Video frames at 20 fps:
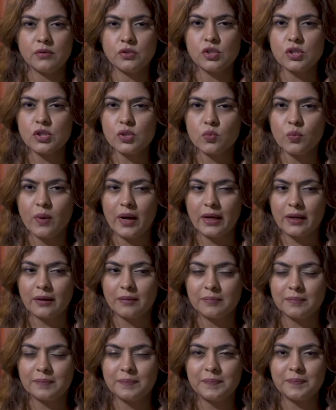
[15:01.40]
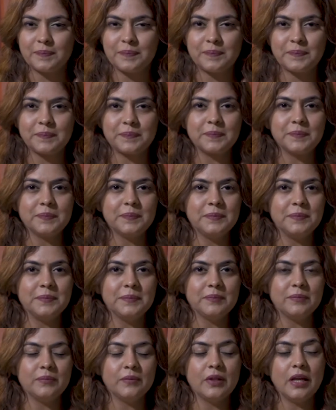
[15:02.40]
just one,
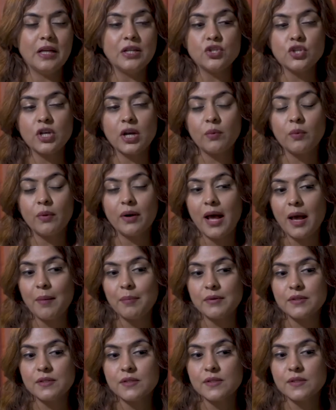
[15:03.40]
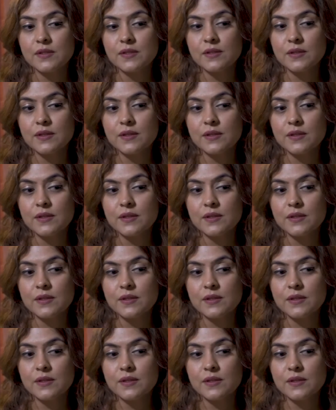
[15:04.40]
and check what happens.